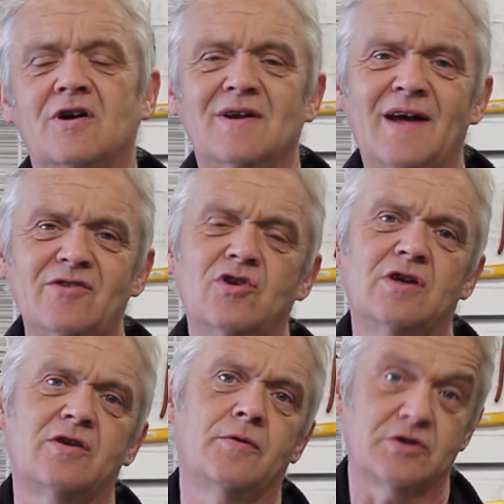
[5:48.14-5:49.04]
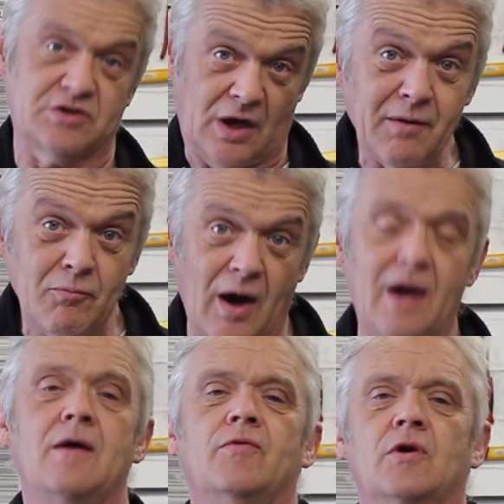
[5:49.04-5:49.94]
collecting it in the same
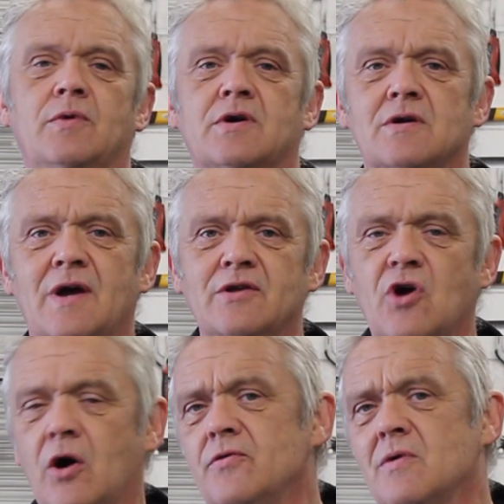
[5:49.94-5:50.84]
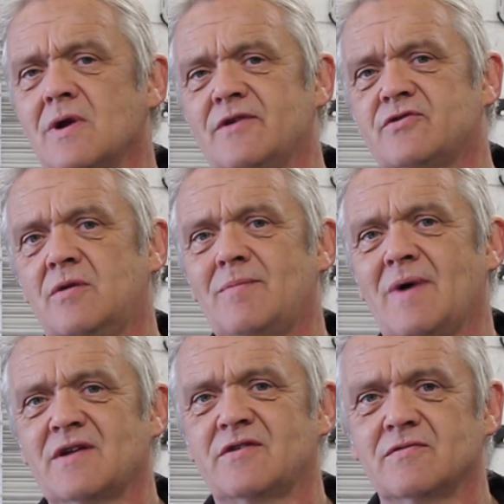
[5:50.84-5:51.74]
way that we collect other
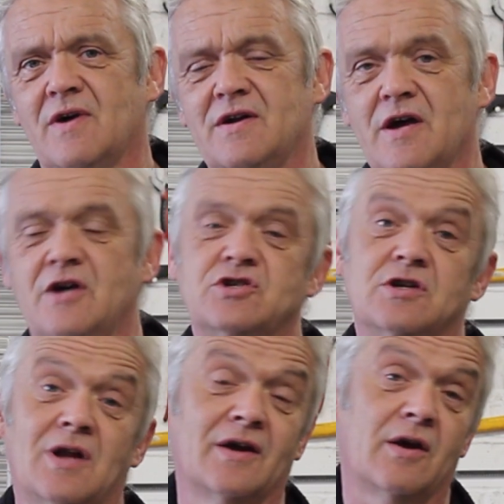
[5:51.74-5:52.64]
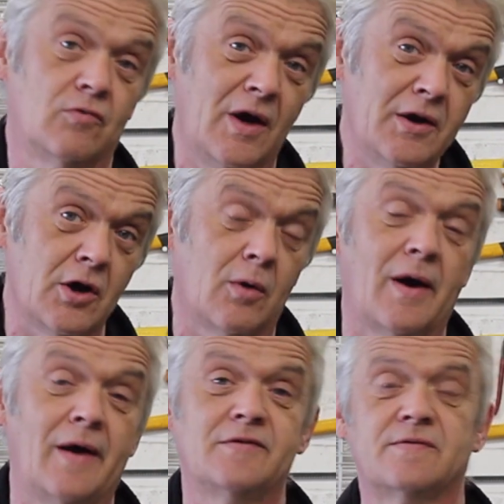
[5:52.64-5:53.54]
electromagnetic radiation, like radio
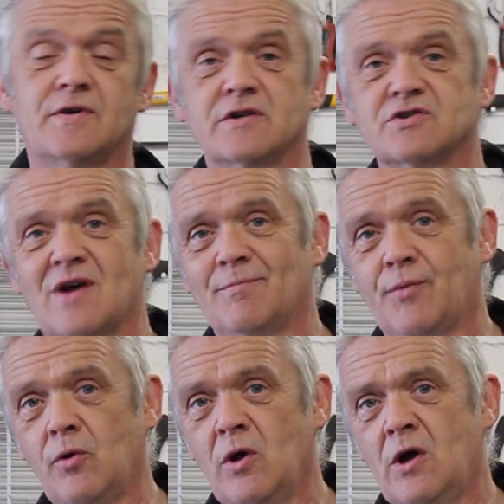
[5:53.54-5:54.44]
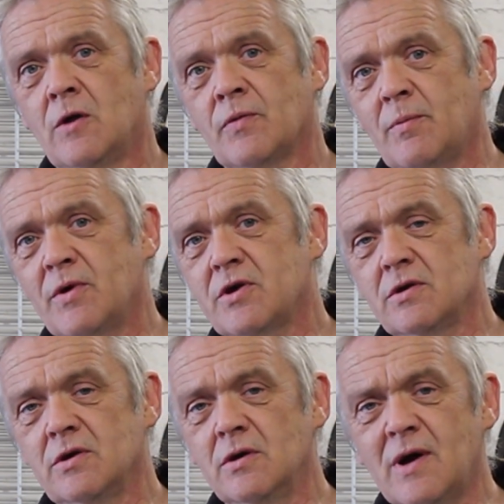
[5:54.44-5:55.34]
waves, for example, then we
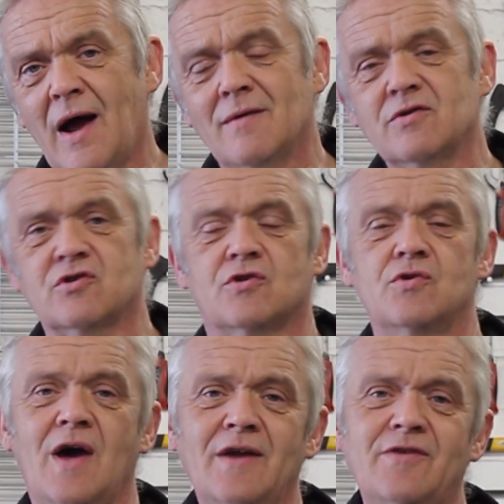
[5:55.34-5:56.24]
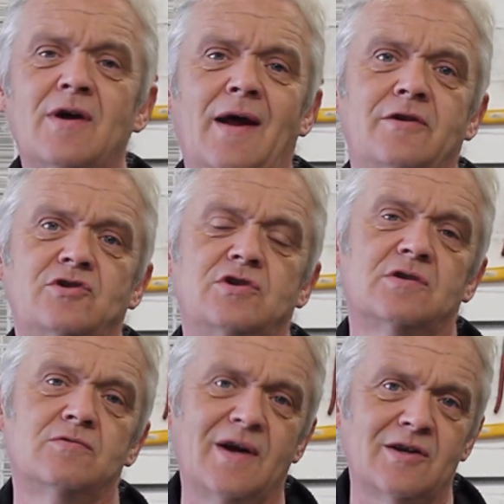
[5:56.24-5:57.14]
can look at creating energy
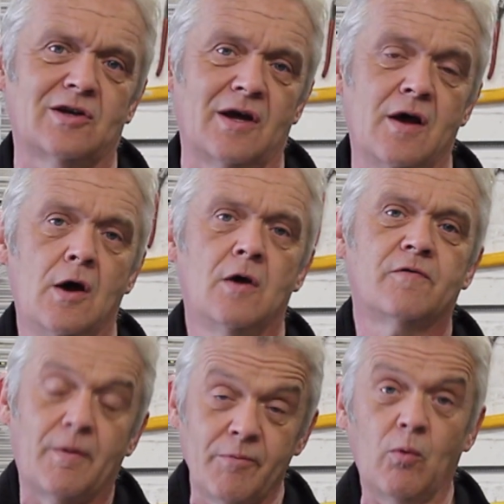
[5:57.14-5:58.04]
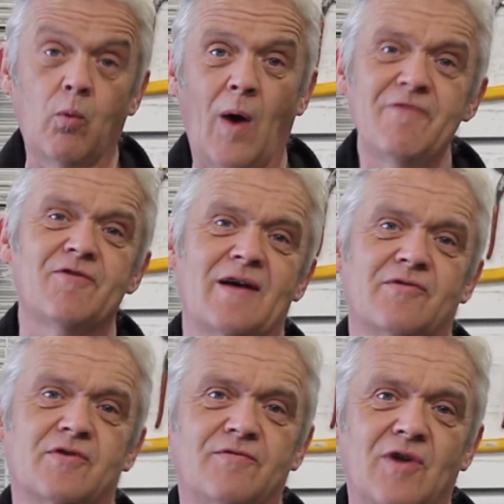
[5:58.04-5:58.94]
directly from the
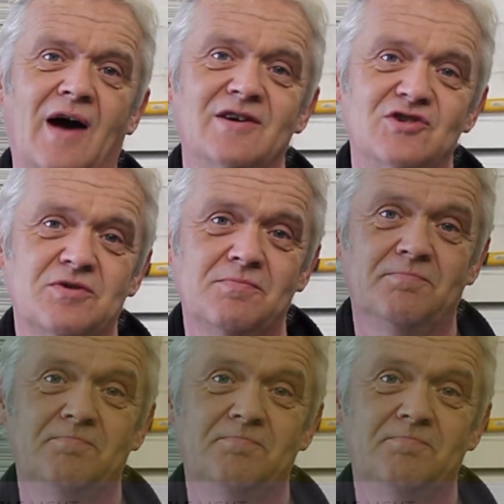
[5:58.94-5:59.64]
wavelength of light.